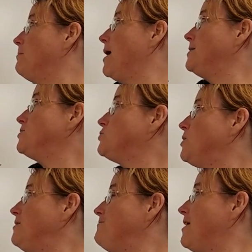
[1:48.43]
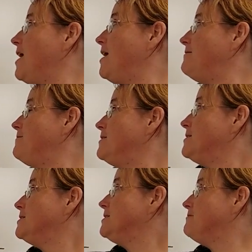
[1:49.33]
Minus 25
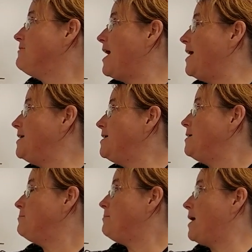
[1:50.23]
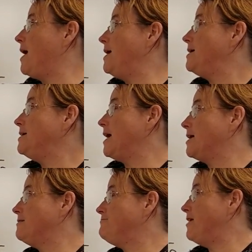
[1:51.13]
divided by
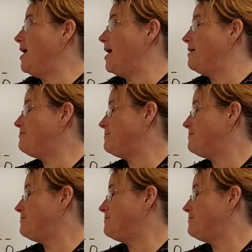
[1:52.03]
negative 5.